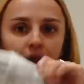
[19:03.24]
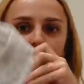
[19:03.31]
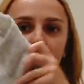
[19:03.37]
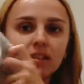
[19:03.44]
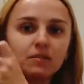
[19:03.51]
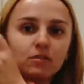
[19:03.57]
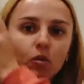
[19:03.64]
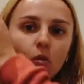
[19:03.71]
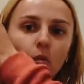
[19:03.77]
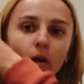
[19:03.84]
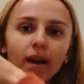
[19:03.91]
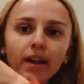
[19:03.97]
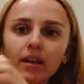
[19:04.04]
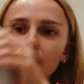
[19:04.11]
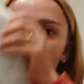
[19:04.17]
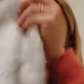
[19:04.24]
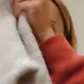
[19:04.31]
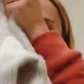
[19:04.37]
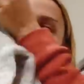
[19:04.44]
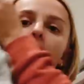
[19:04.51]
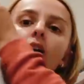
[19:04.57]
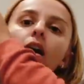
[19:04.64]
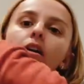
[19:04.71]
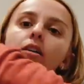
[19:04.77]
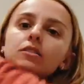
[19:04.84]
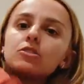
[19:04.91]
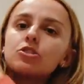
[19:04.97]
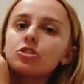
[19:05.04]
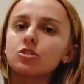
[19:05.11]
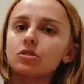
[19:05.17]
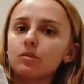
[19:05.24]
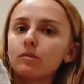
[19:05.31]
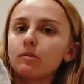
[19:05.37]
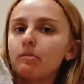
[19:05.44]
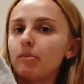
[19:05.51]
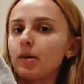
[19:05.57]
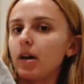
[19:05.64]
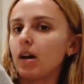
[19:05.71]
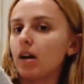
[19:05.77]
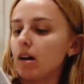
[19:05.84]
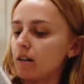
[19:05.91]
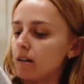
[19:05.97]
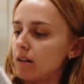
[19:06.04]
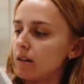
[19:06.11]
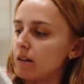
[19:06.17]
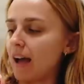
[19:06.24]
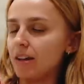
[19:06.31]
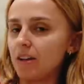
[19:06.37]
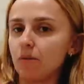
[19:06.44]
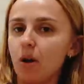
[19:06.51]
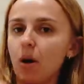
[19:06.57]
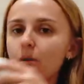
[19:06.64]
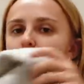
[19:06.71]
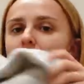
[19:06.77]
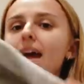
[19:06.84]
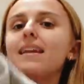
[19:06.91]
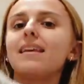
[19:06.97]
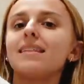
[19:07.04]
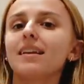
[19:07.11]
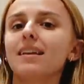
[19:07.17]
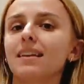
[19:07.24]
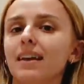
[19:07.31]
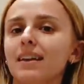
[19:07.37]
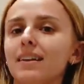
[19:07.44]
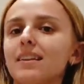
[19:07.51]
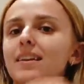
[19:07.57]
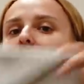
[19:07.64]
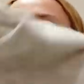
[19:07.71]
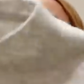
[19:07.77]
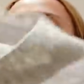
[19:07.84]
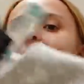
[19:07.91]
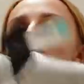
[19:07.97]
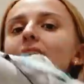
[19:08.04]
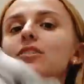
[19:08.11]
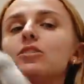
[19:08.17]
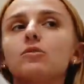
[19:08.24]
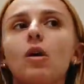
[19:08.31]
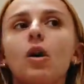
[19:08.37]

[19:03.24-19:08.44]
It's quite large, but I don't own anything like this. I do